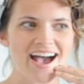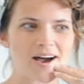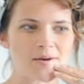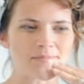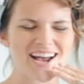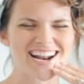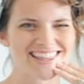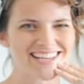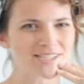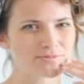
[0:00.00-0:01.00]
And I
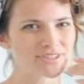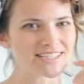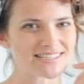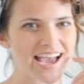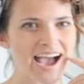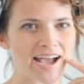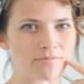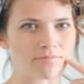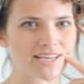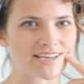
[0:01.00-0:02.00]
think it's really
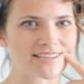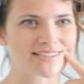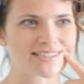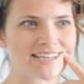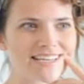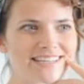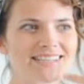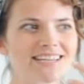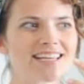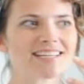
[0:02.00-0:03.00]
sad, because
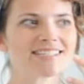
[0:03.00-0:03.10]
isn't